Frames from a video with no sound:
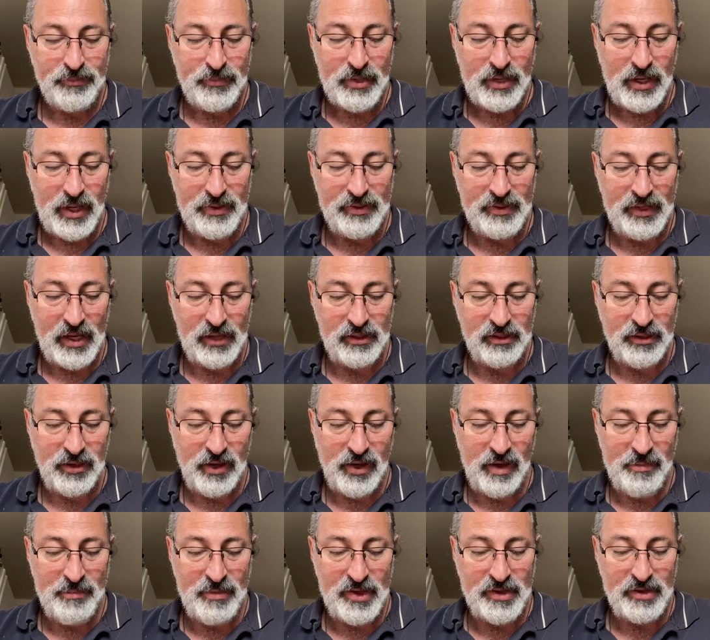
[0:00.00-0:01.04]
At that
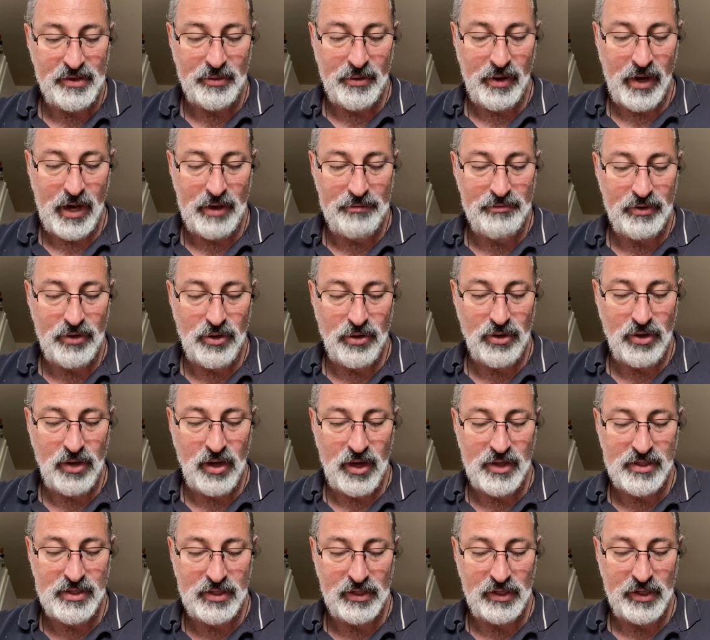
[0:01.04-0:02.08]
time they derive no
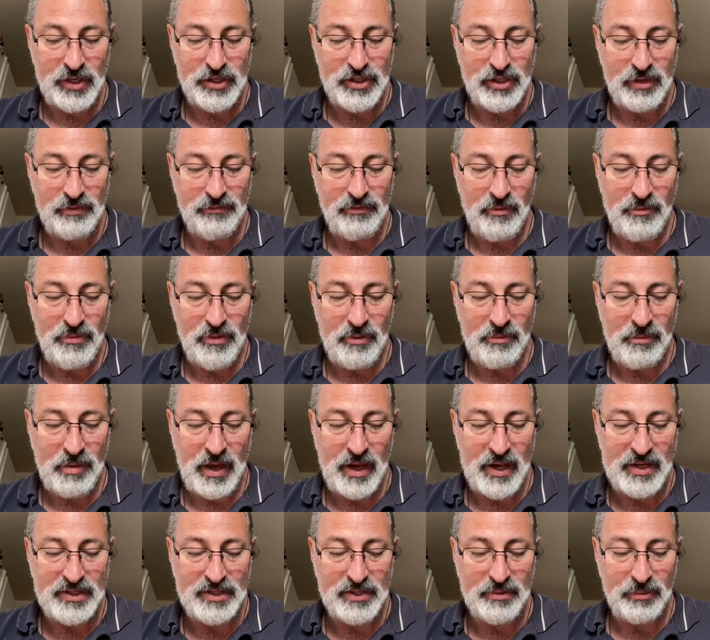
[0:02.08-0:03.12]
consolation from their
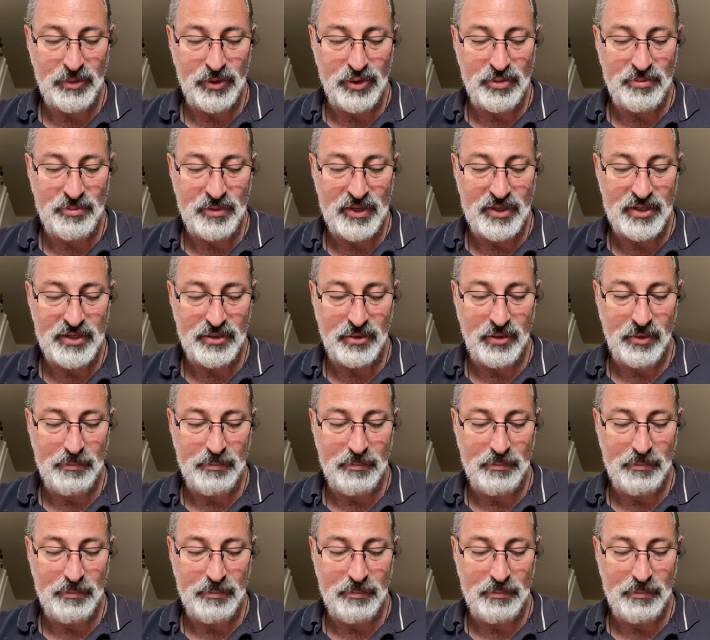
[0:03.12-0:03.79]
past amusements or